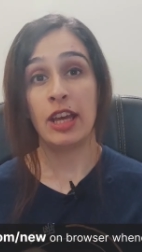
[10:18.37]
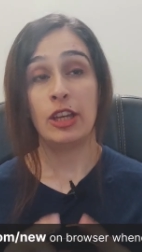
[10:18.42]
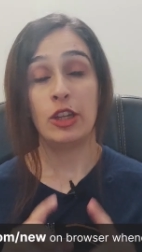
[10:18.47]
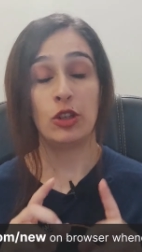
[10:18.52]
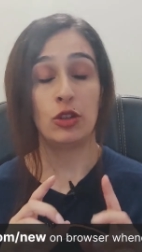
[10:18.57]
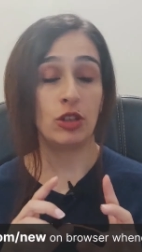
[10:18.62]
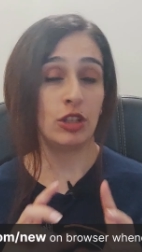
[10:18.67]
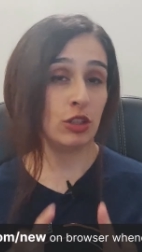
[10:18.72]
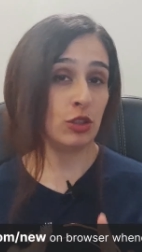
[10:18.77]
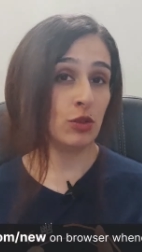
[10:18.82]

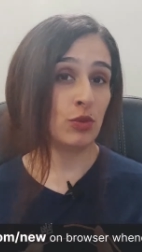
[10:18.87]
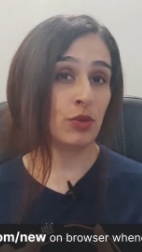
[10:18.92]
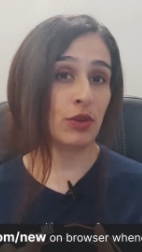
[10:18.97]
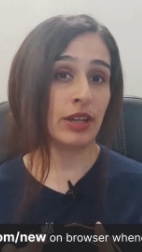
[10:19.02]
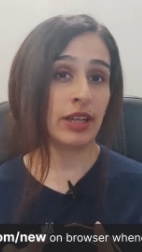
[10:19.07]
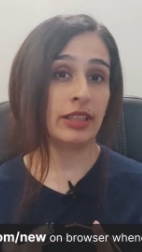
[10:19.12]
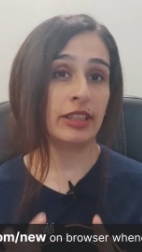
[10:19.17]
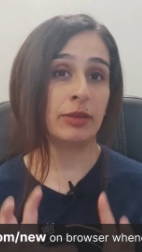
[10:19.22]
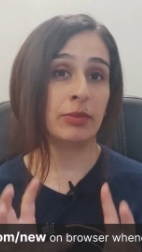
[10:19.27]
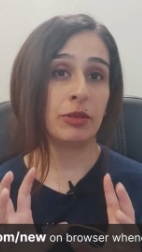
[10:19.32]
You need to
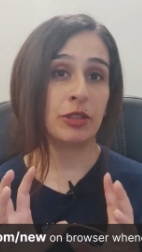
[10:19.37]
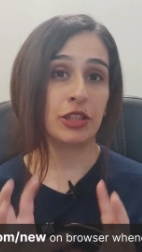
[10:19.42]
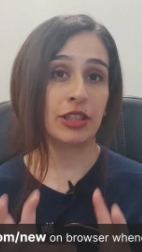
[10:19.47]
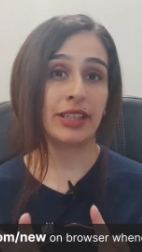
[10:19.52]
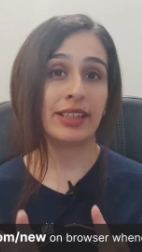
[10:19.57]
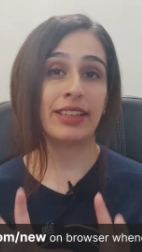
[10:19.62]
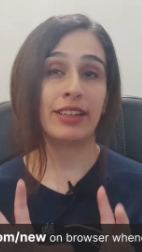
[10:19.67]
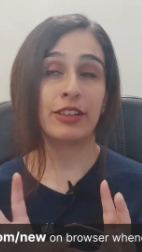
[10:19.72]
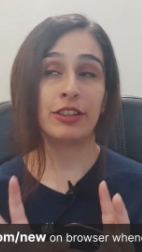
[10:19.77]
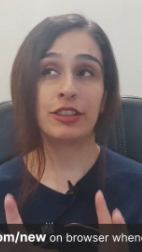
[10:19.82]
file the
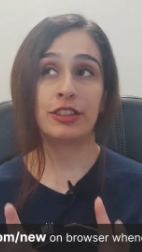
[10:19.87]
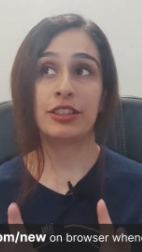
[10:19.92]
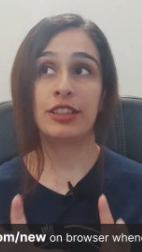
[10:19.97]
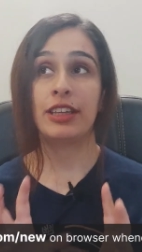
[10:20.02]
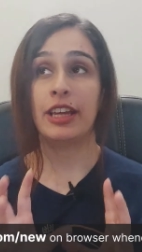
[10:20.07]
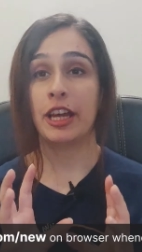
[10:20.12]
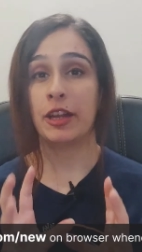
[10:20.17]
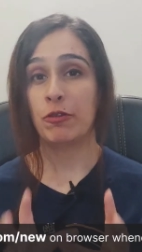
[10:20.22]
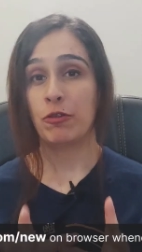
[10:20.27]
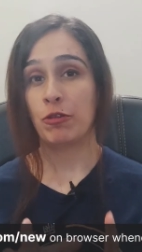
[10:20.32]
Michigan
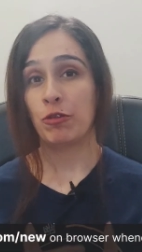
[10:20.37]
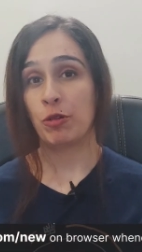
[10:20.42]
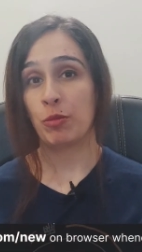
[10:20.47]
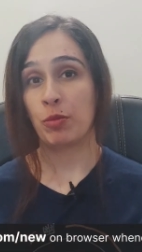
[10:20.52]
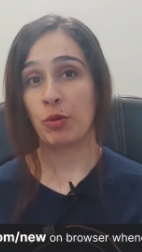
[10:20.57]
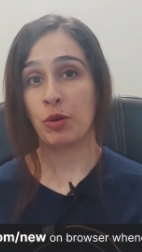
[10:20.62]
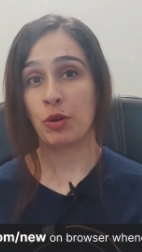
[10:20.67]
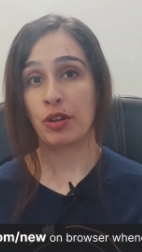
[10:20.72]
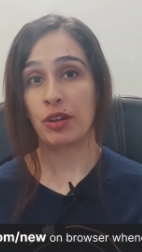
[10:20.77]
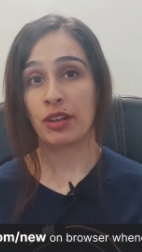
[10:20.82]
LLC annual
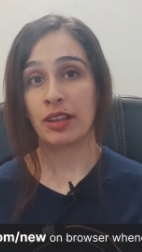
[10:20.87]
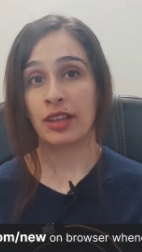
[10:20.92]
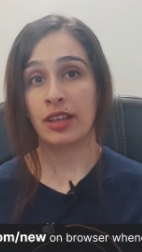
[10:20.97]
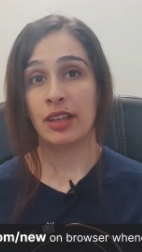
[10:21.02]
report.